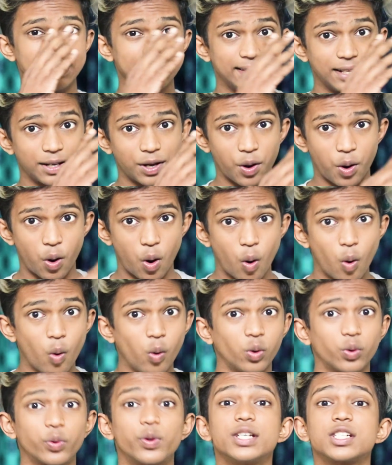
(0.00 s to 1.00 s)
the
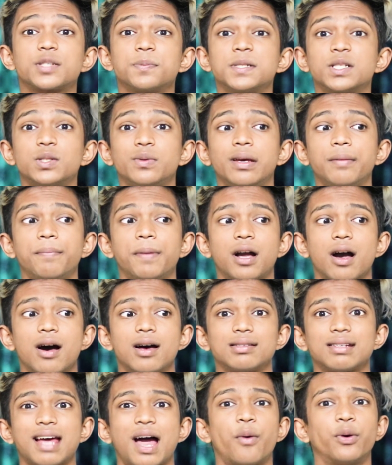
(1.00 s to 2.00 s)
whole Christmas week
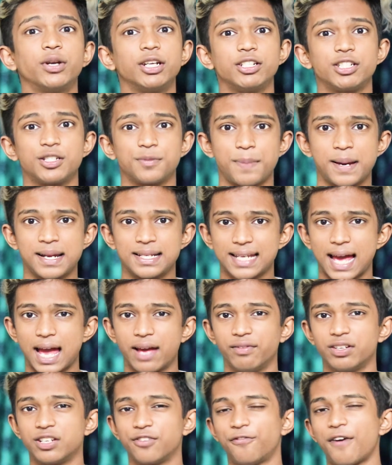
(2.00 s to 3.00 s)
because I wanted to spend
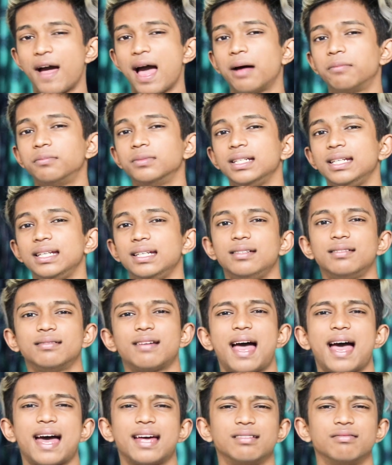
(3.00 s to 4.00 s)
time with family,
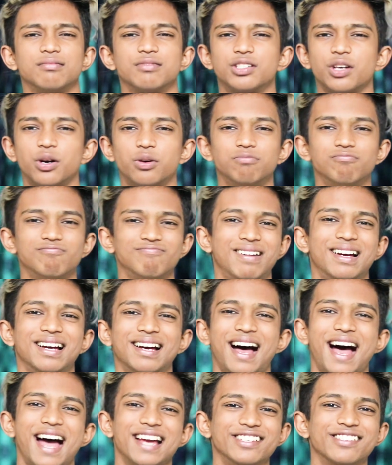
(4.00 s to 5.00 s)
and so
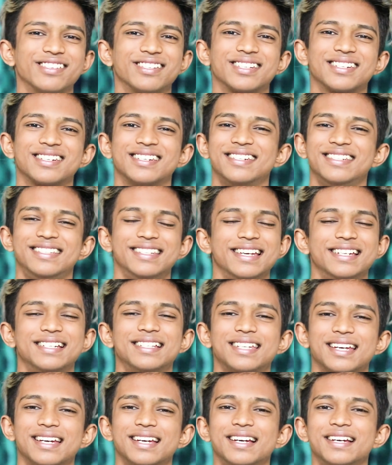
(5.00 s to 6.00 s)
I just
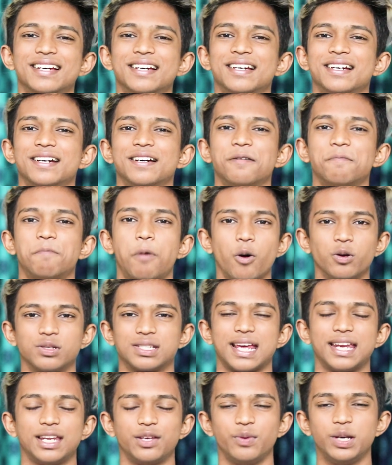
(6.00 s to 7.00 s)
didn't
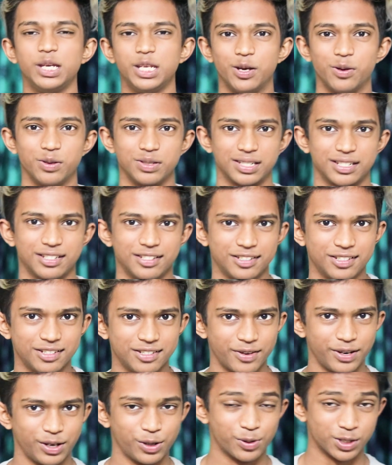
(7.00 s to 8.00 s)
post any videos
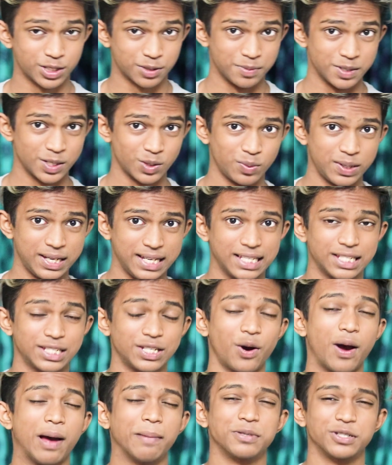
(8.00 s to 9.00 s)
during Christmas week,
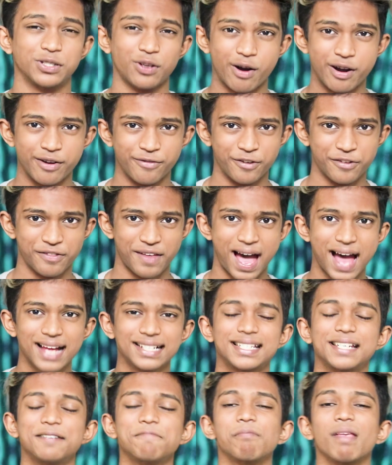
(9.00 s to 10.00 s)
so I'm sorry for
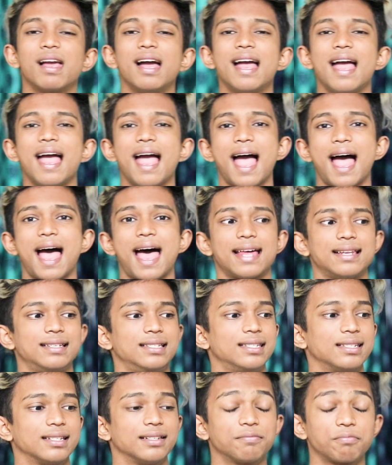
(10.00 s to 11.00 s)
that.
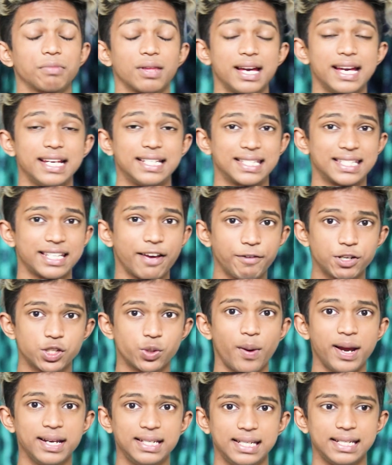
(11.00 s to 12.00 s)
And it's
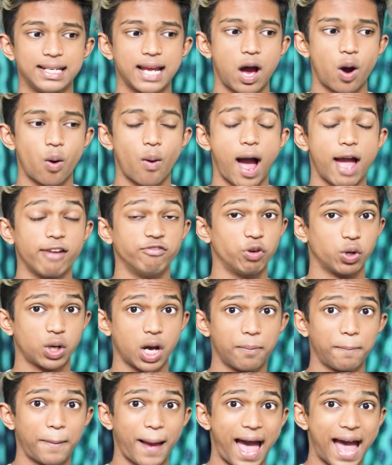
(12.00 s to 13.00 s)
7:20 now, I woke
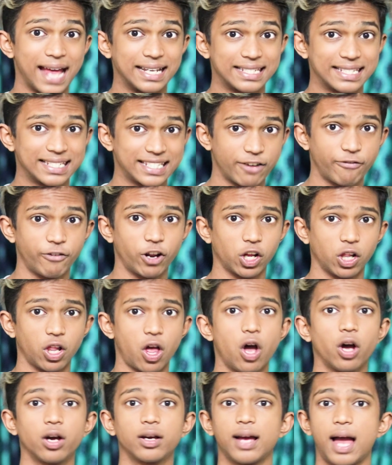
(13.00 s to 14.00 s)
up at 7
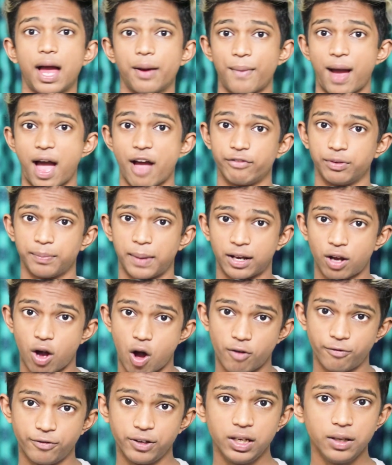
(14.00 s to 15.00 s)
o'clock, I'm having my
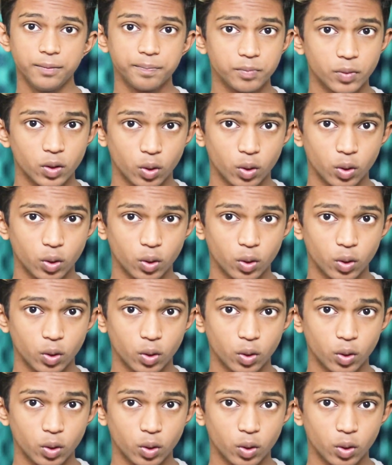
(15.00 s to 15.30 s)
coffee.